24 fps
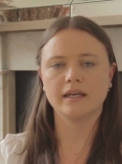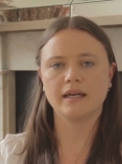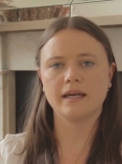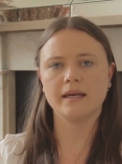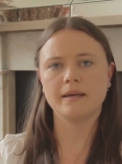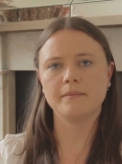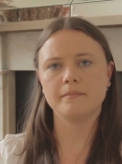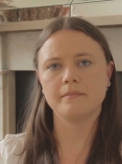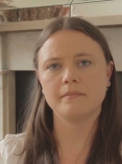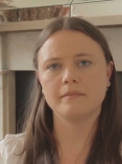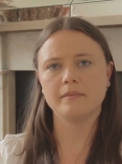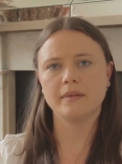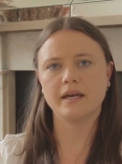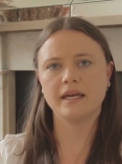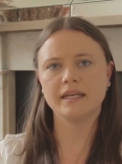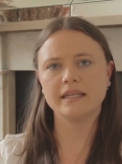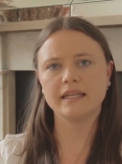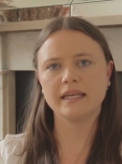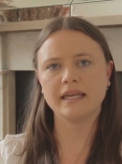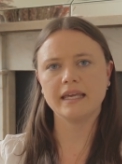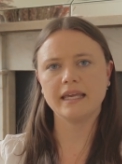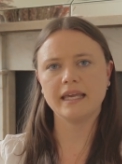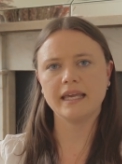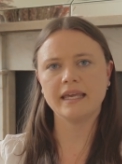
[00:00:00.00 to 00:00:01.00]
Um,
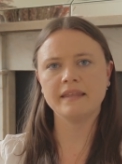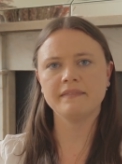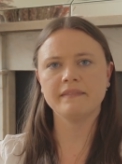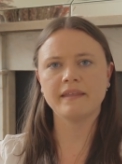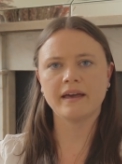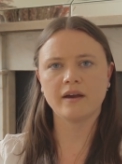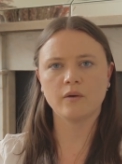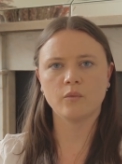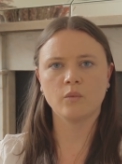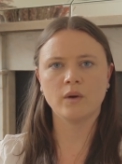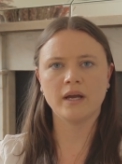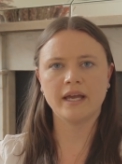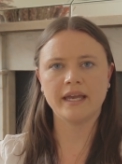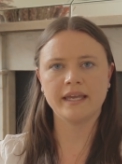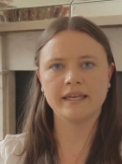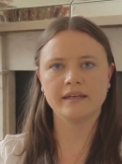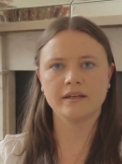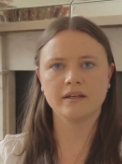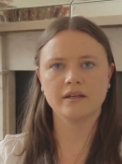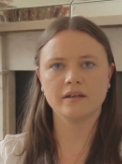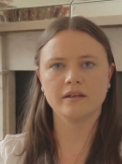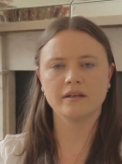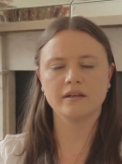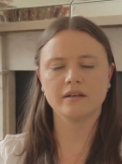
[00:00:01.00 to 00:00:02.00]
and in that way,
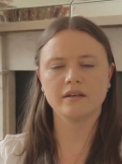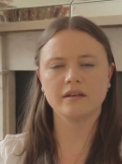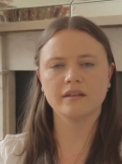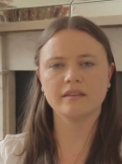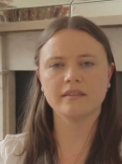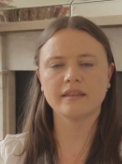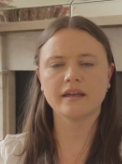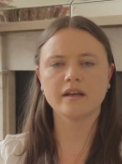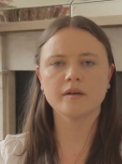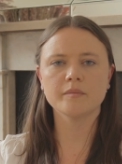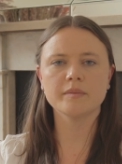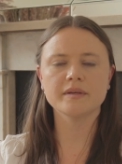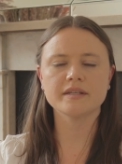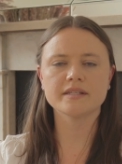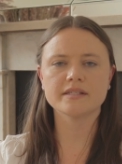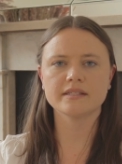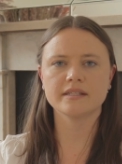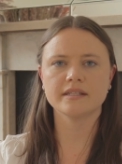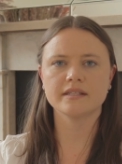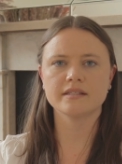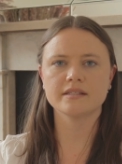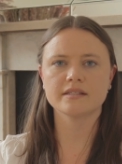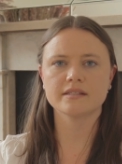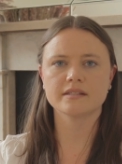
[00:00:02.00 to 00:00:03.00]
a, a
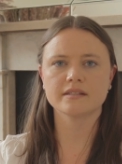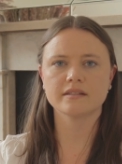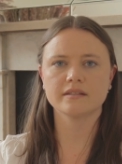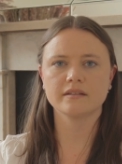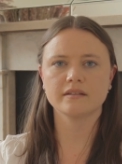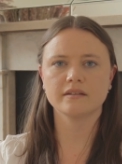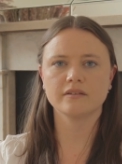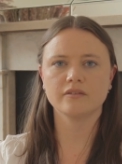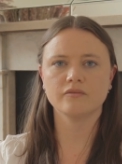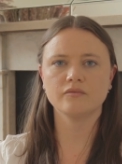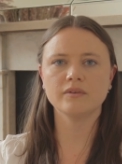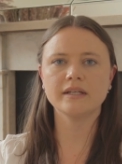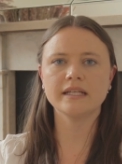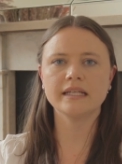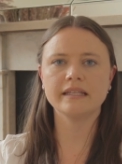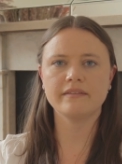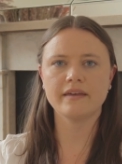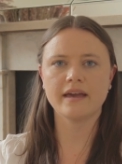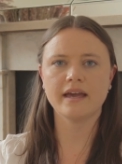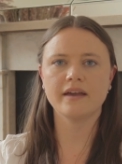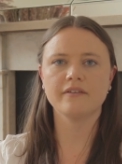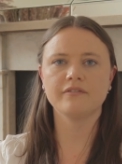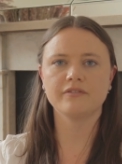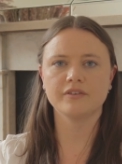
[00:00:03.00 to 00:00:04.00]
therapist is really
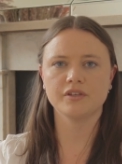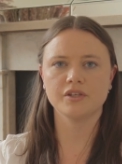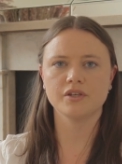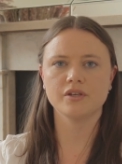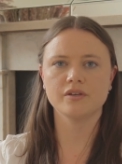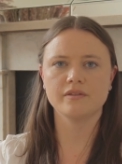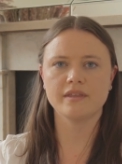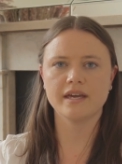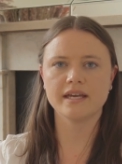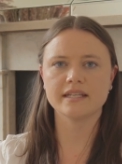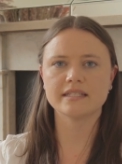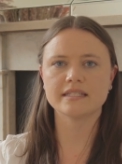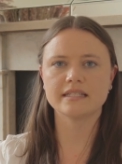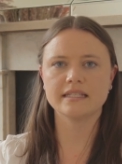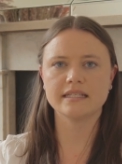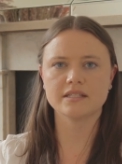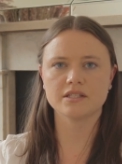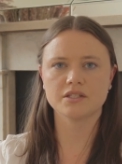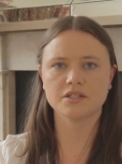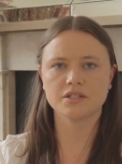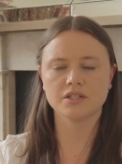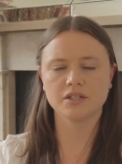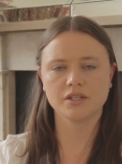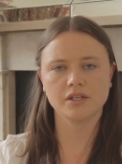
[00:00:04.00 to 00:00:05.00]
there for you, there to
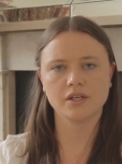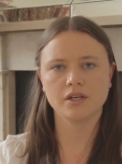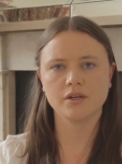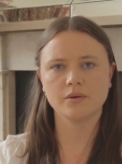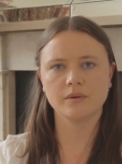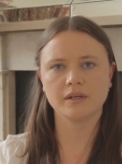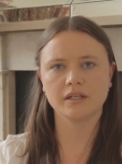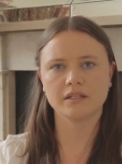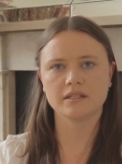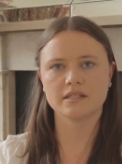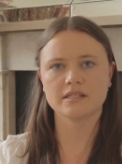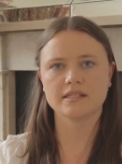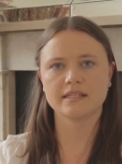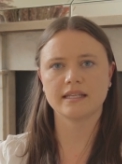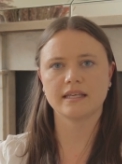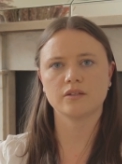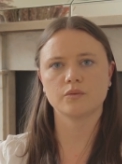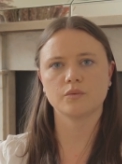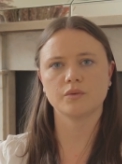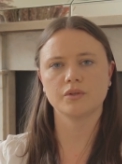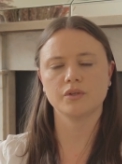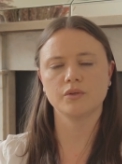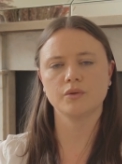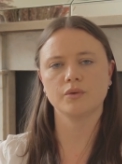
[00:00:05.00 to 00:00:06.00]
listen to you and understand
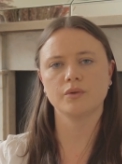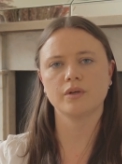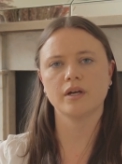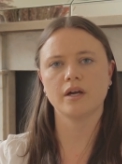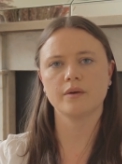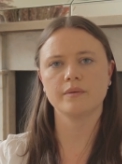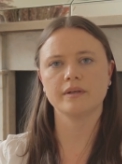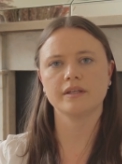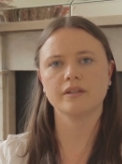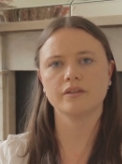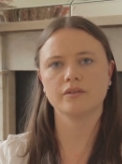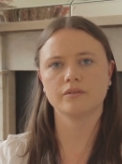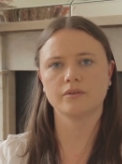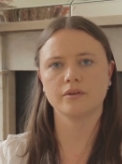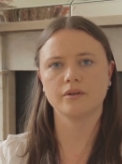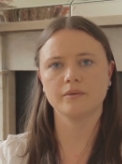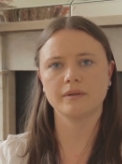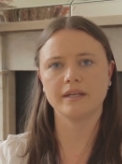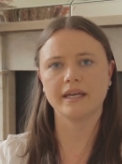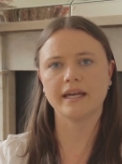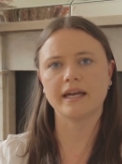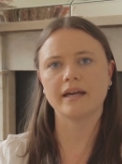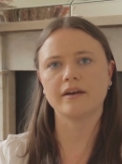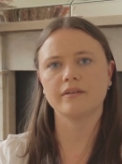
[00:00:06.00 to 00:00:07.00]
what you're going through
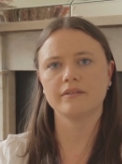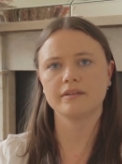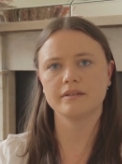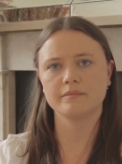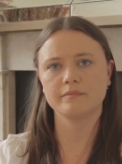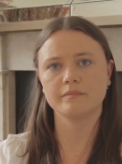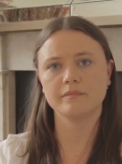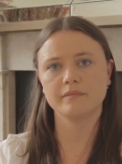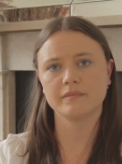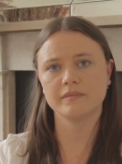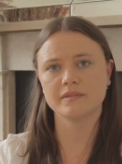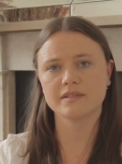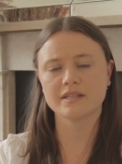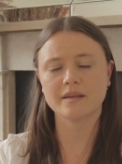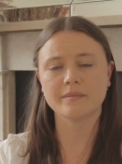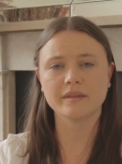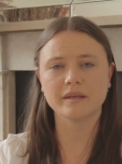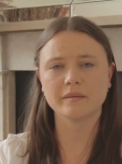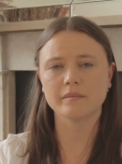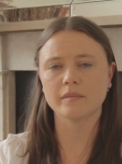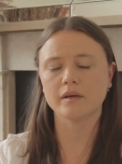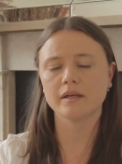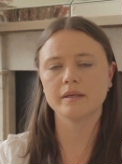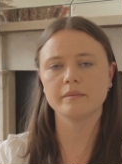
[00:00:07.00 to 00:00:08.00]
and how it,
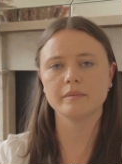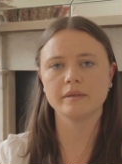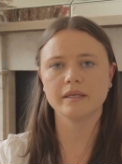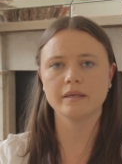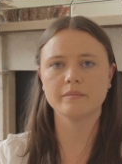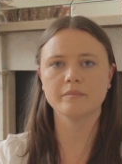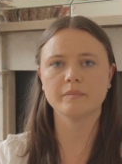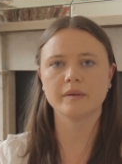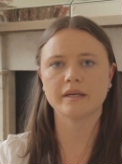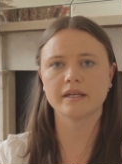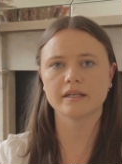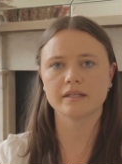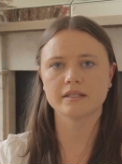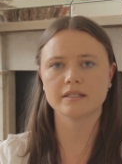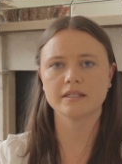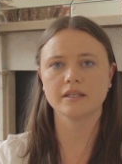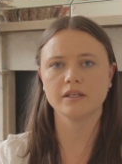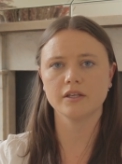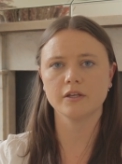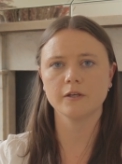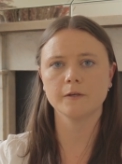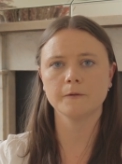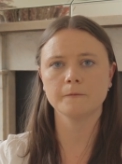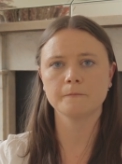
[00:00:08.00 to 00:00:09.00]
something might be
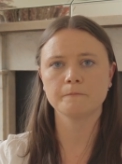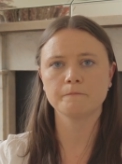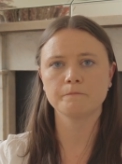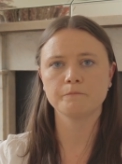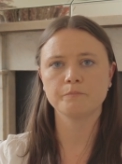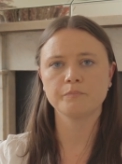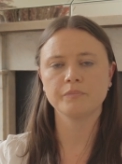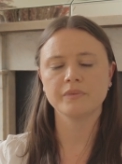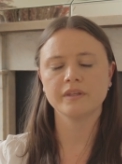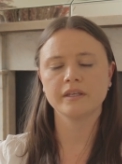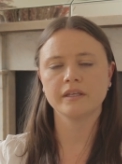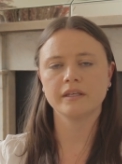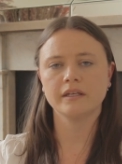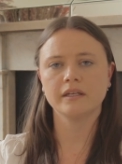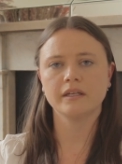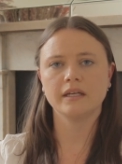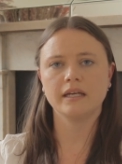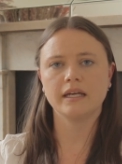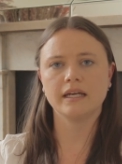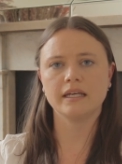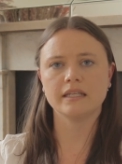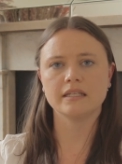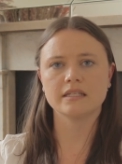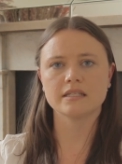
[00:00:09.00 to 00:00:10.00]
impacting you.
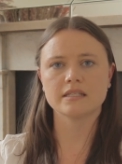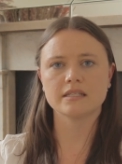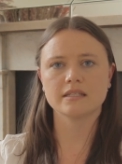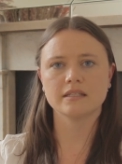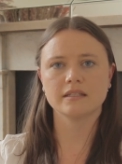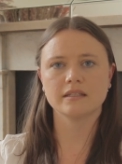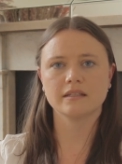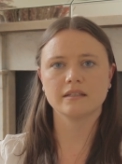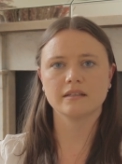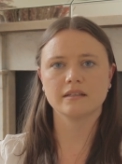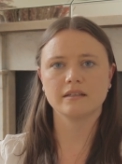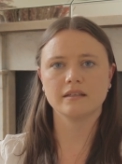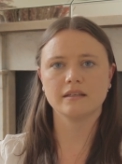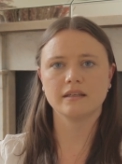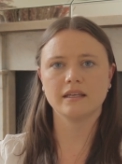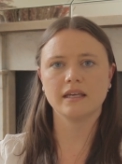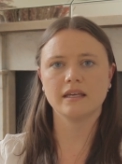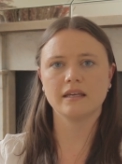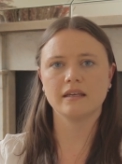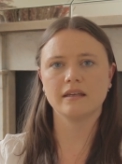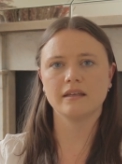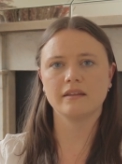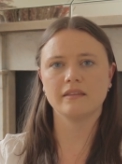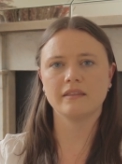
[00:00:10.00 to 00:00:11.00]
And
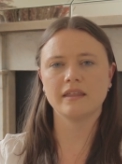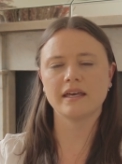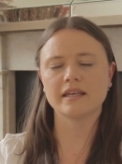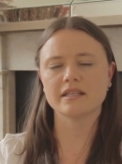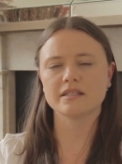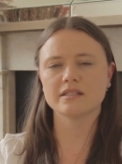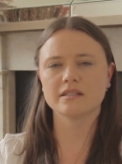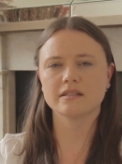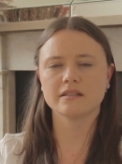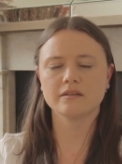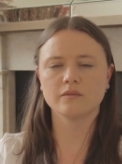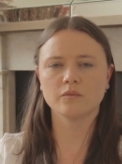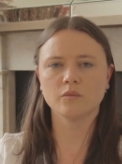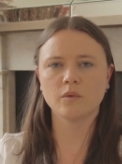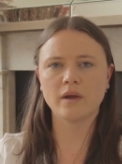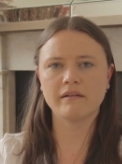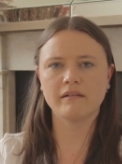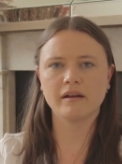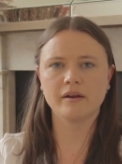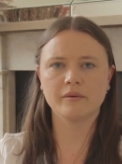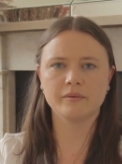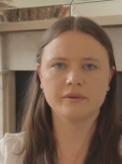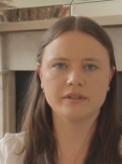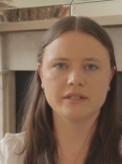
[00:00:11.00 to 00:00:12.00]
that's where
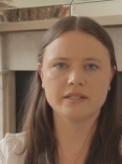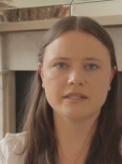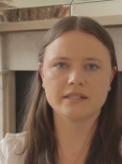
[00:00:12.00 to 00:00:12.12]
I would